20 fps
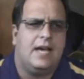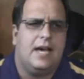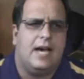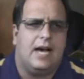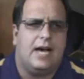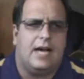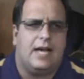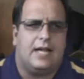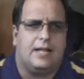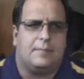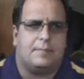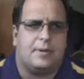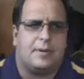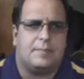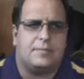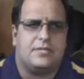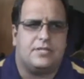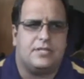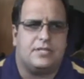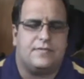The
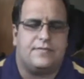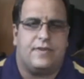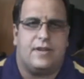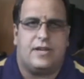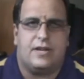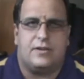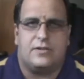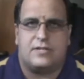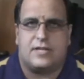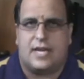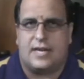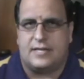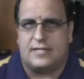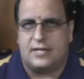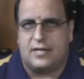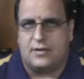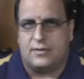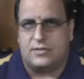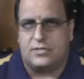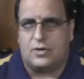purpose of this video is to kind of
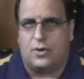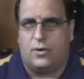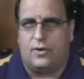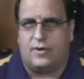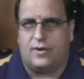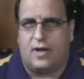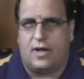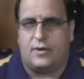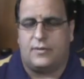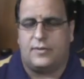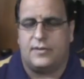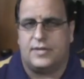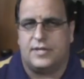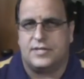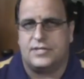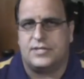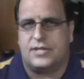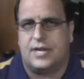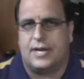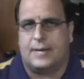tell you what's going on with
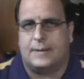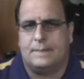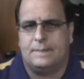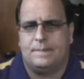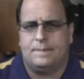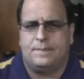this year.